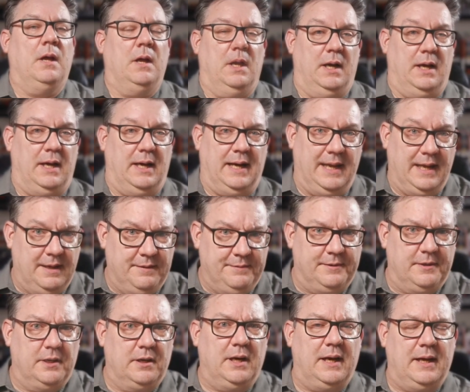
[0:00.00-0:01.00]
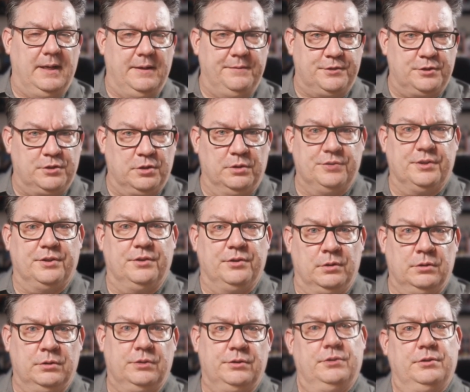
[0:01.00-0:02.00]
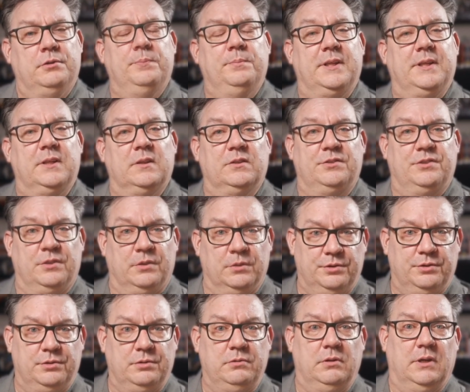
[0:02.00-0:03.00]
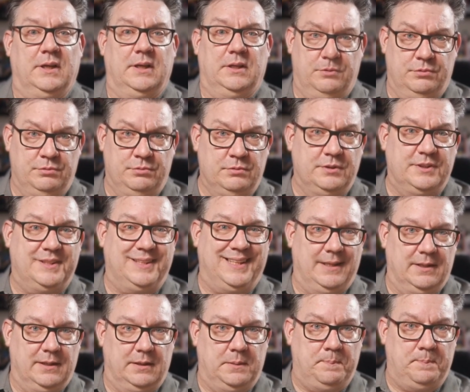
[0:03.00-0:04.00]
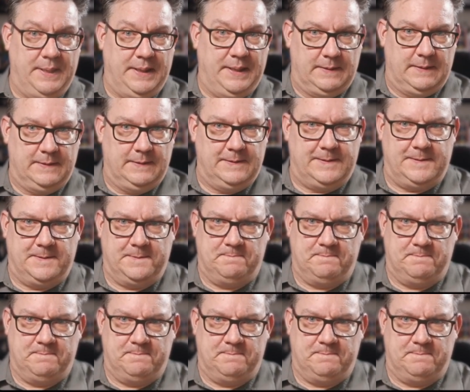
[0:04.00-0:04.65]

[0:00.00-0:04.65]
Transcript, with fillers: However, I have chosen those two because those two are two standard pins.